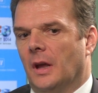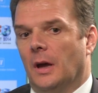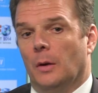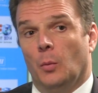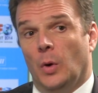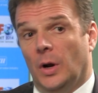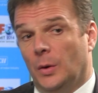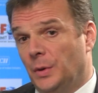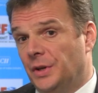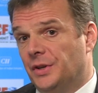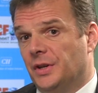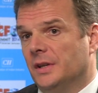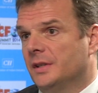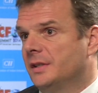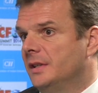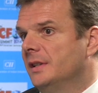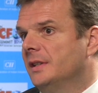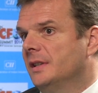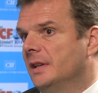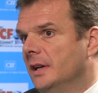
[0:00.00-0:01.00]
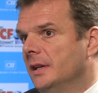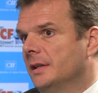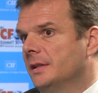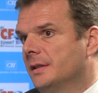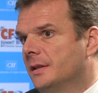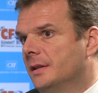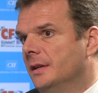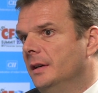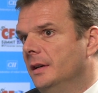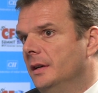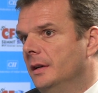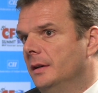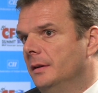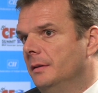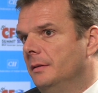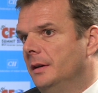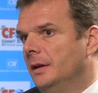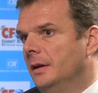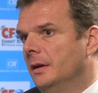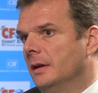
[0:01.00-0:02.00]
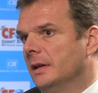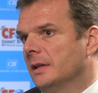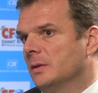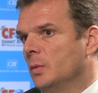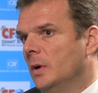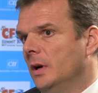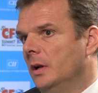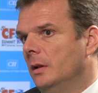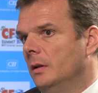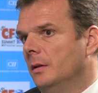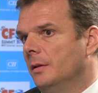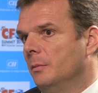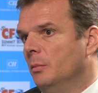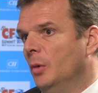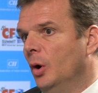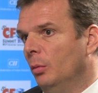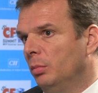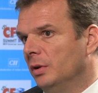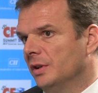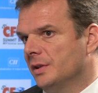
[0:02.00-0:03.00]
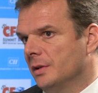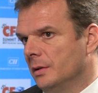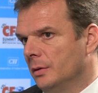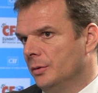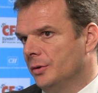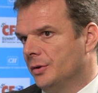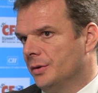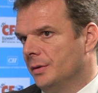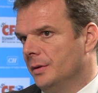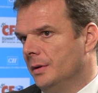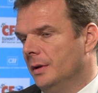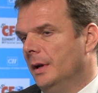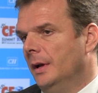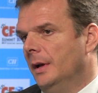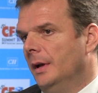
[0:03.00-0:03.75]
What we just discussed here as well, the mobile solution